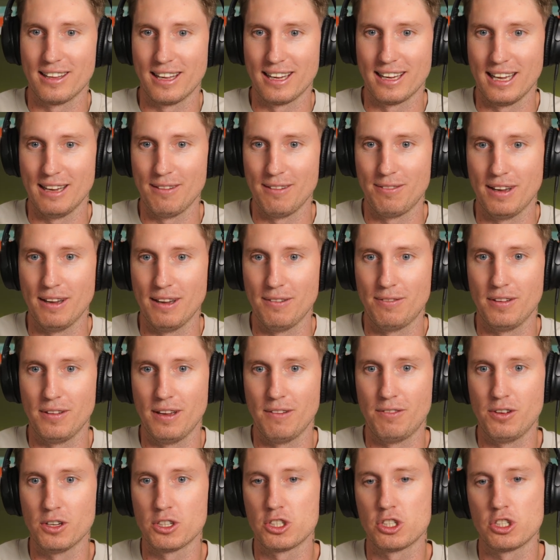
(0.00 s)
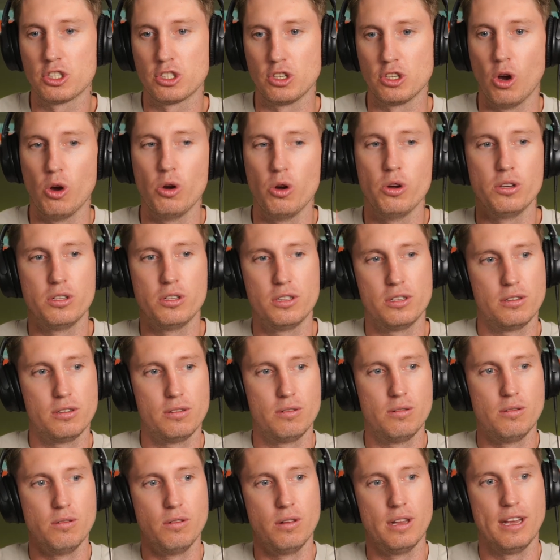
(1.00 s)
if you're so
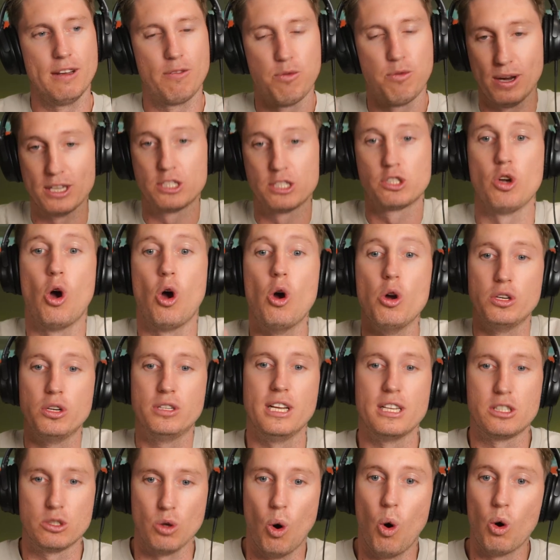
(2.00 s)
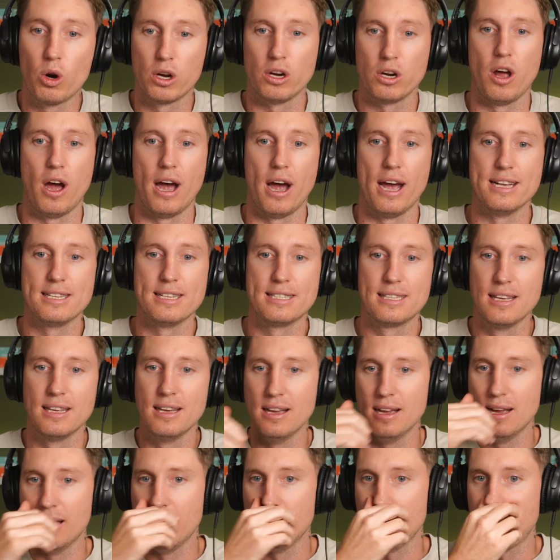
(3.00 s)
if we're so disorganized
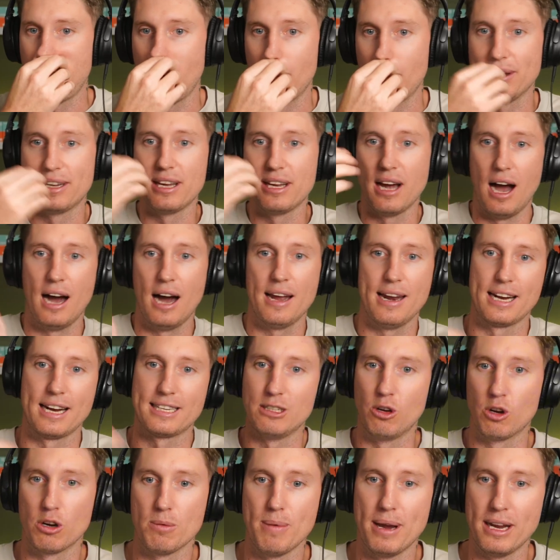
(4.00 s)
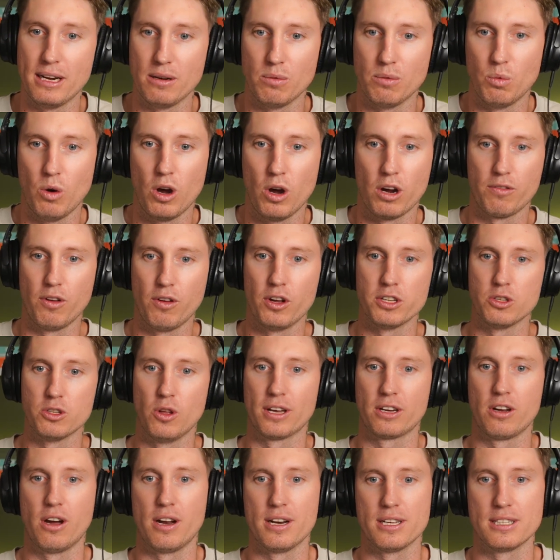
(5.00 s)
that we can't actually automate workflows and all that
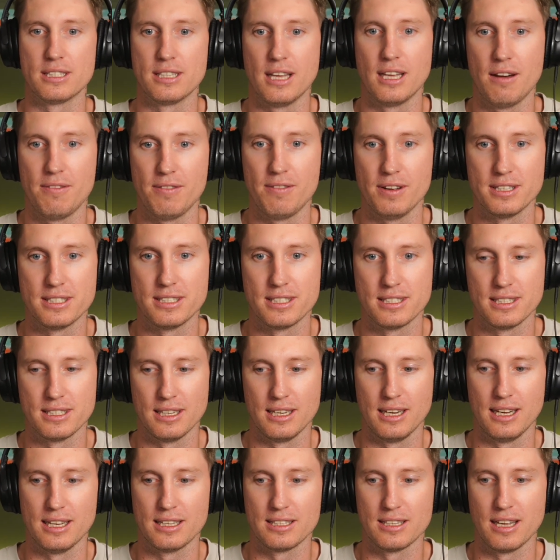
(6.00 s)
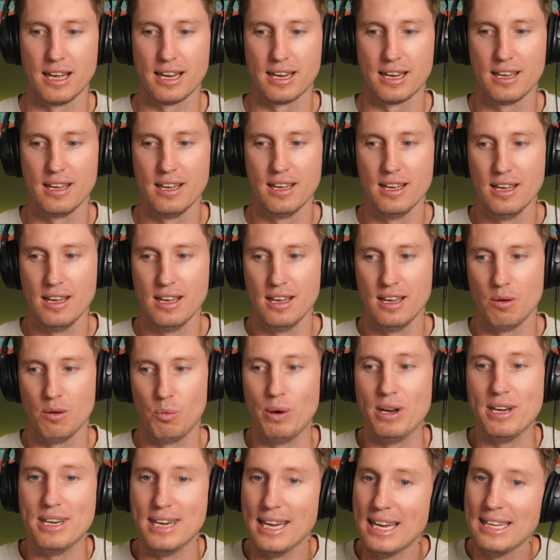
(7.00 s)
kind of stuff, it's like
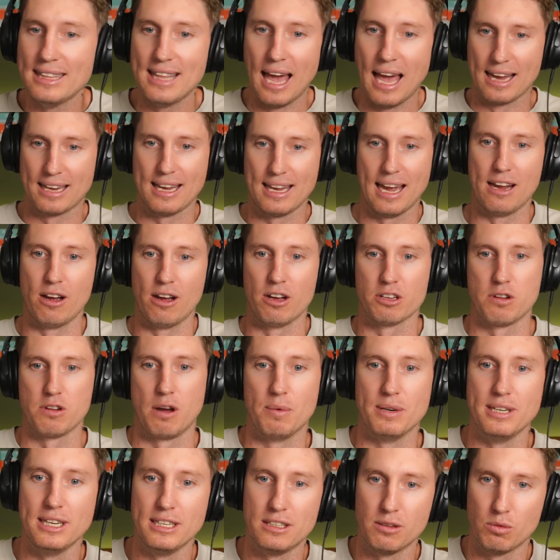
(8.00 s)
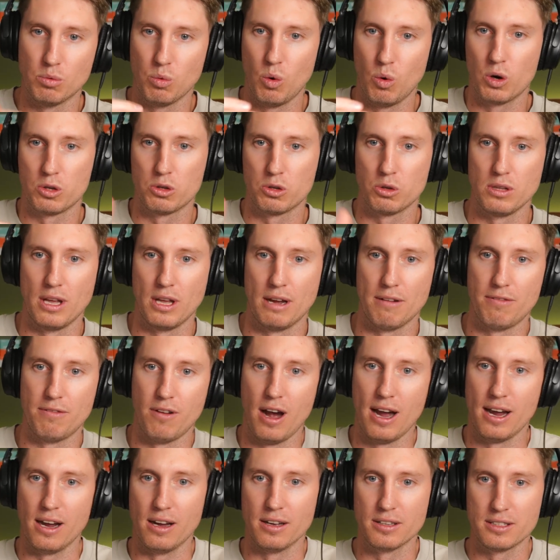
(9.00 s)
we need that chaos, right? We need to walk through that
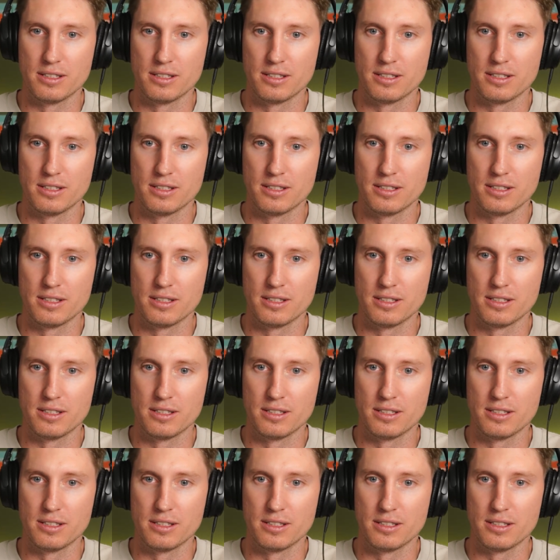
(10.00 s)
fire